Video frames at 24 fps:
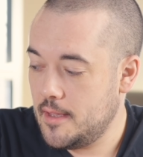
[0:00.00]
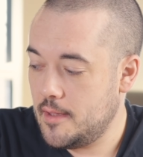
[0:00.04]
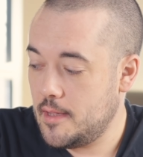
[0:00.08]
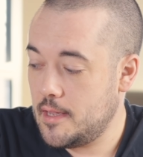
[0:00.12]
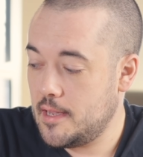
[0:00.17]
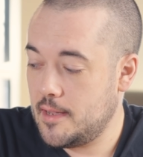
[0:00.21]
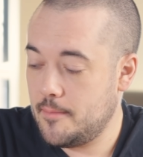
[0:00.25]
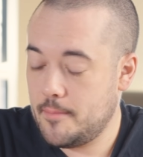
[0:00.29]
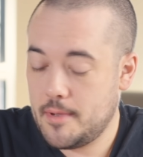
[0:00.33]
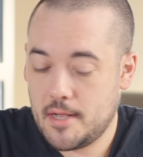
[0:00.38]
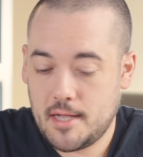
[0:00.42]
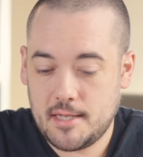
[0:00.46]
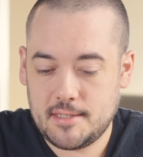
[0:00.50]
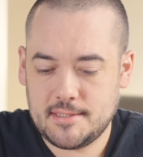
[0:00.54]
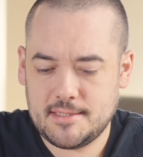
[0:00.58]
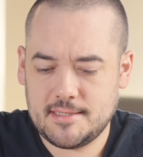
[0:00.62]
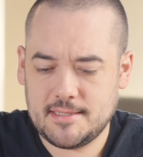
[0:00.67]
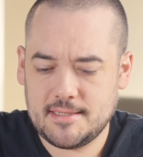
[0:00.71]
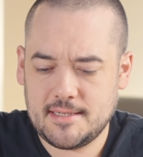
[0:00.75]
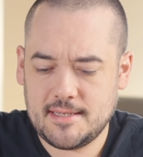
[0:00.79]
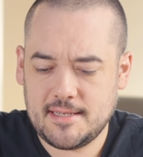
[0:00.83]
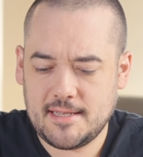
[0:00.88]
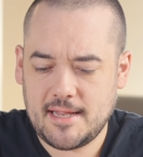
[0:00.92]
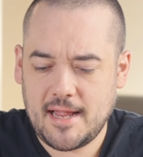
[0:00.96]
But
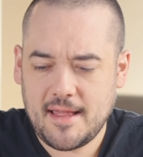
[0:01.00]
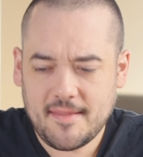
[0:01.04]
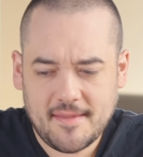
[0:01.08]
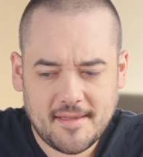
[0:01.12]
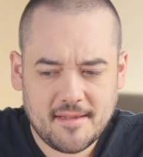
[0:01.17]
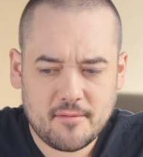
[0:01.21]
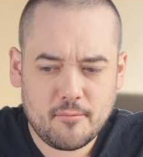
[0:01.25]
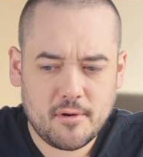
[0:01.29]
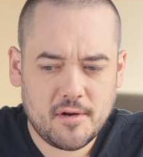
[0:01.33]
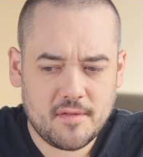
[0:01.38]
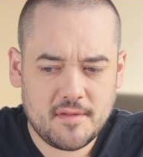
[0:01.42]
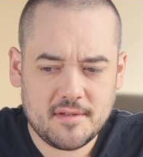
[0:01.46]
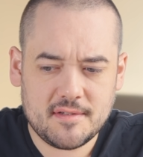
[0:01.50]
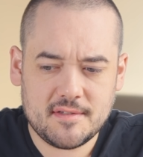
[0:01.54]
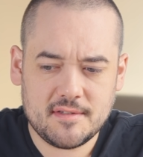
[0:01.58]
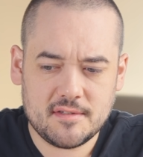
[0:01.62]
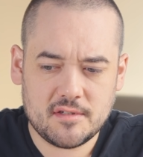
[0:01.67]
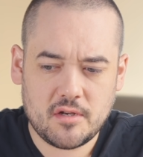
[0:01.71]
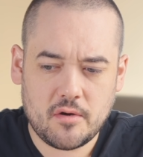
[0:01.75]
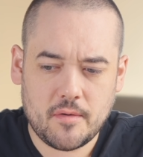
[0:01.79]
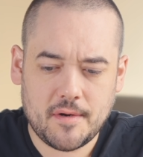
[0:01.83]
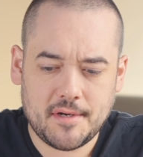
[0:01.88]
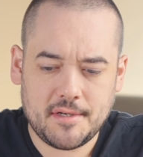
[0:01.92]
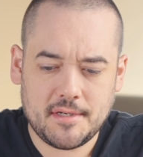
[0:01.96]
I like where this is
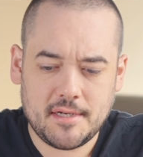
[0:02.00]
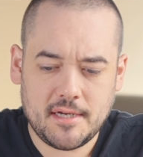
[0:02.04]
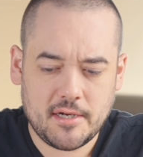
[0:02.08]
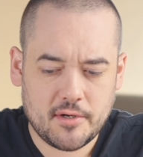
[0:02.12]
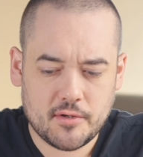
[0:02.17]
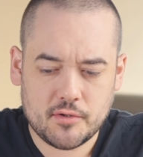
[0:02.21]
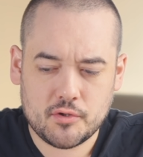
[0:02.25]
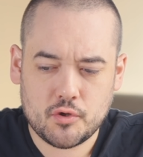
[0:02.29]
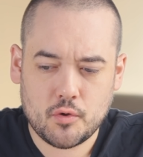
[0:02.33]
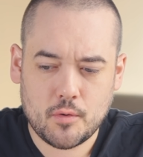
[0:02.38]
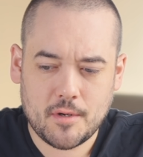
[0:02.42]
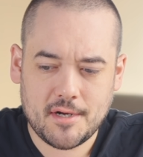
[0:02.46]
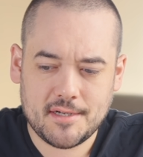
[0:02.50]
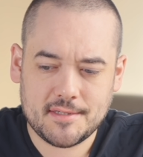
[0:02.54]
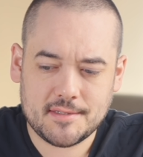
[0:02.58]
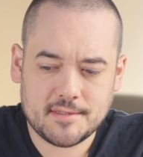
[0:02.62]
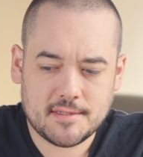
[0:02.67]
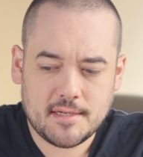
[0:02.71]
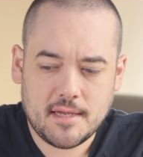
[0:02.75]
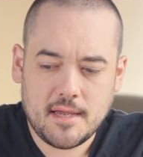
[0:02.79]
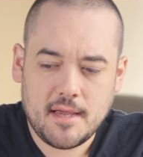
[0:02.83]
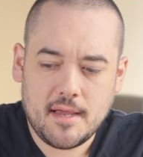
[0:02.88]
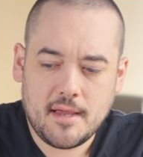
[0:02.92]
going here, Taurus.